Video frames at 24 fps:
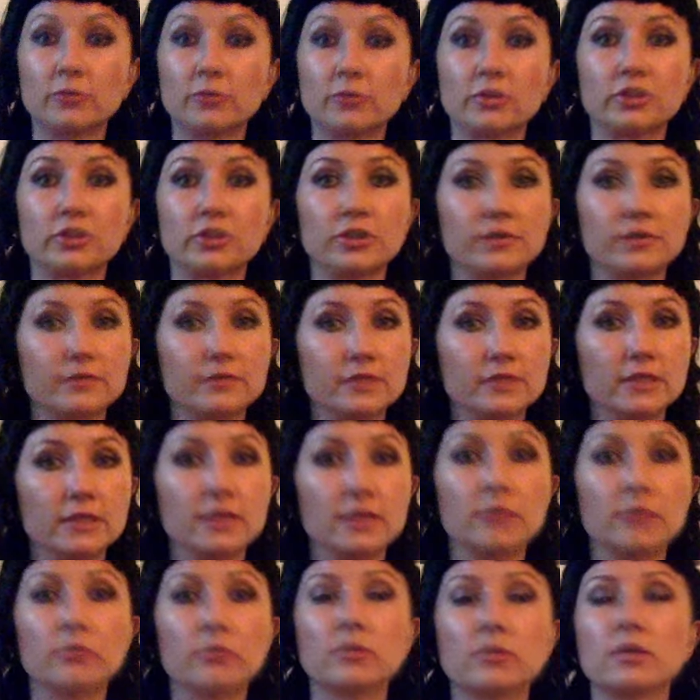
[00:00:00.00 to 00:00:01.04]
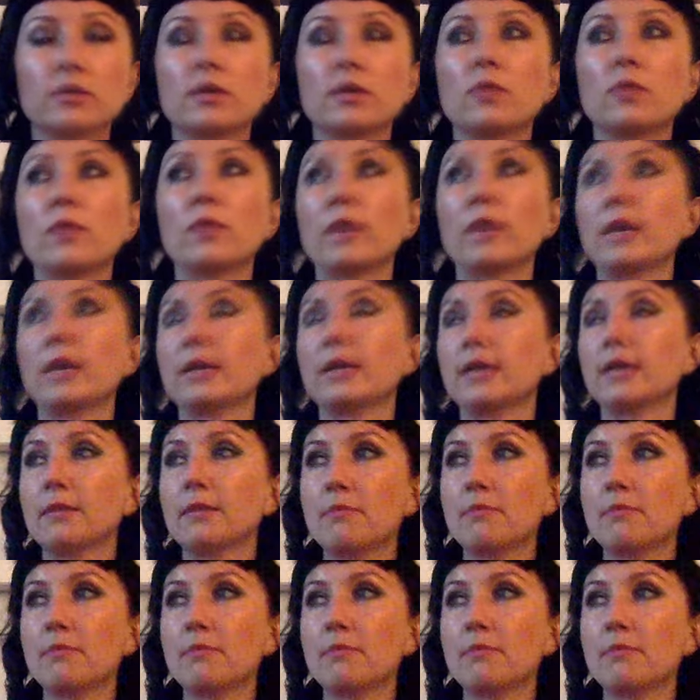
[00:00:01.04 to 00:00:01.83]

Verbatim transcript: we're shifting, we're awakening